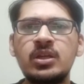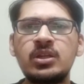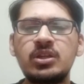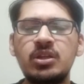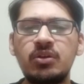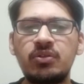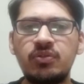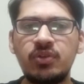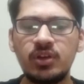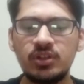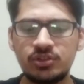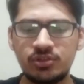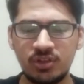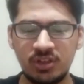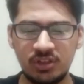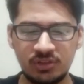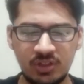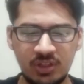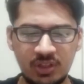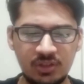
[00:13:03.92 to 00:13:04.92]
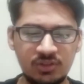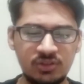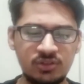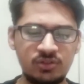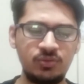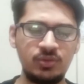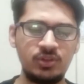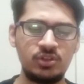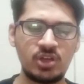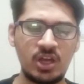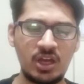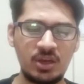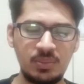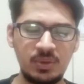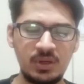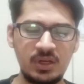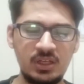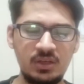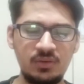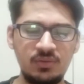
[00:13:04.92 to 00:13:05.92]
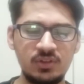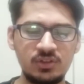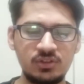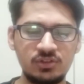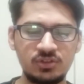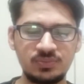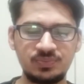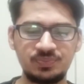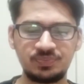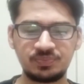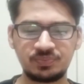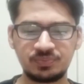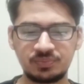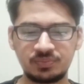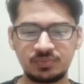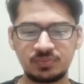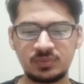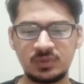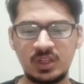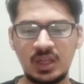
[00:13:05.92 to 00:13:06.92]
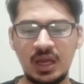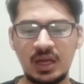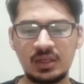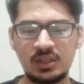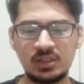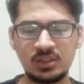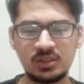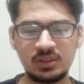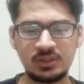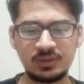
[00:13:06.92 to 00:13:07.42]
The first reason is, which I believe, is that